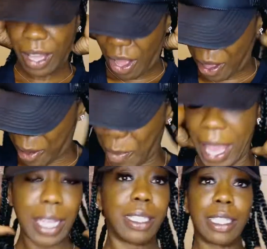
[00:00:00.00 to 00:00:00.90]

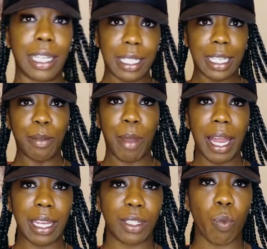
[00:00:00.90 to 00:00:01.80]
hey gents,
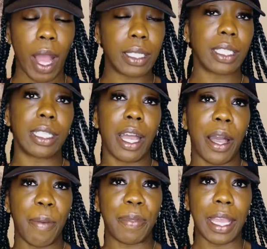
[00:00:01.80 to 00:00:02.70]
anybody that's watching,
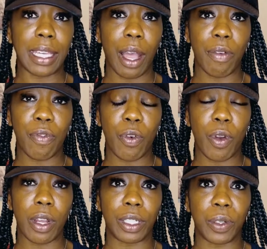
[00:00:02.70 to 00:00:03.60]
thank y'all
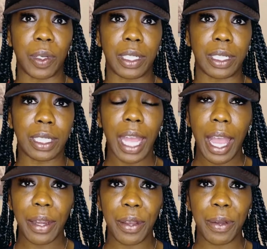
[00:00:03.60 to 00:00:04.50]
for joining the
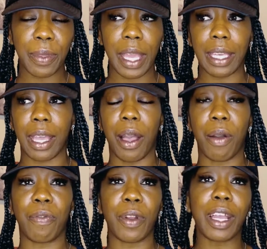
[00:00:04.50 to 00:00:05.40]
channel. Thank
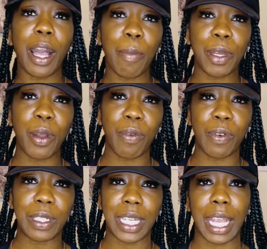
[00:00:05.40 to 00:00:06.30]
y'all for coming
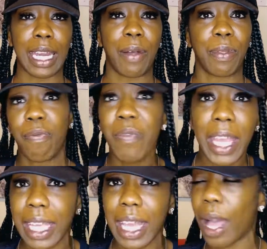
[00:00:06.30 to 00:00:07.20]
over and checking out the
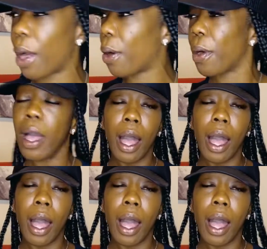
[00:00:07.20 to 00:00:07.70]
video.